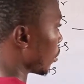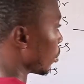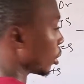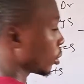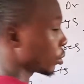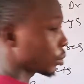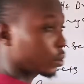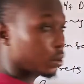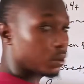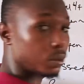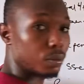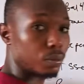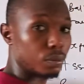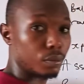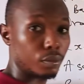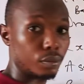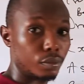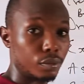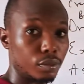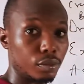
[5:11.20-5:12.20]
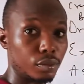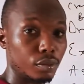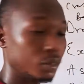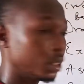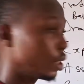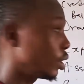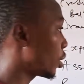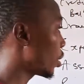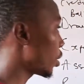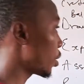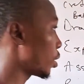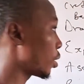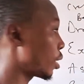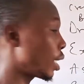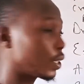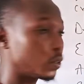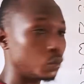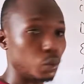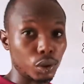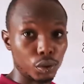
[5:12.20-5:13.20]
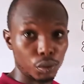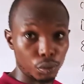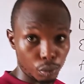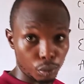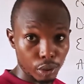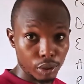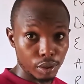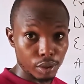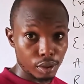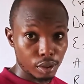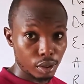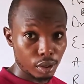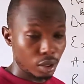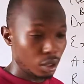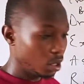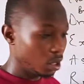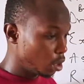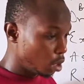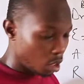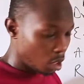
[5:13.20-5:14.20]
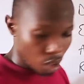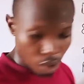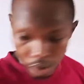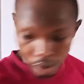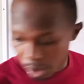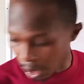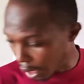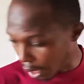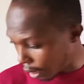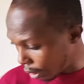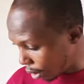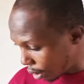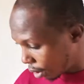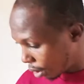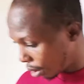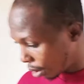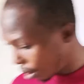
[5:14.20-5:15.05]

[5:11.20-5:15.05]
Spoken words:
amount. This is the right way to do it. Then